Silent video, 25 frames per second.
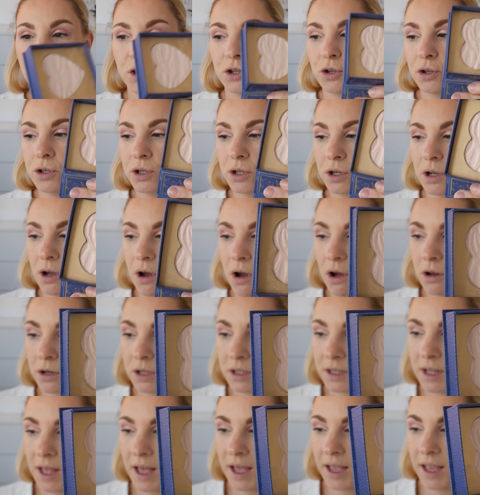is just a
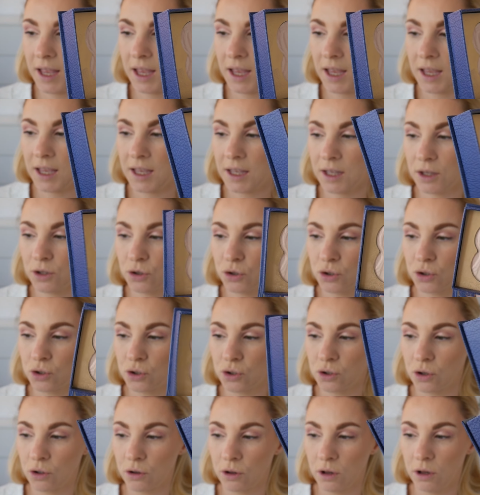gorgeous, like,
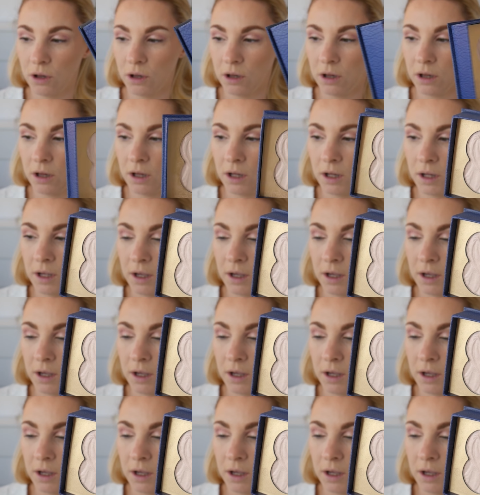subtle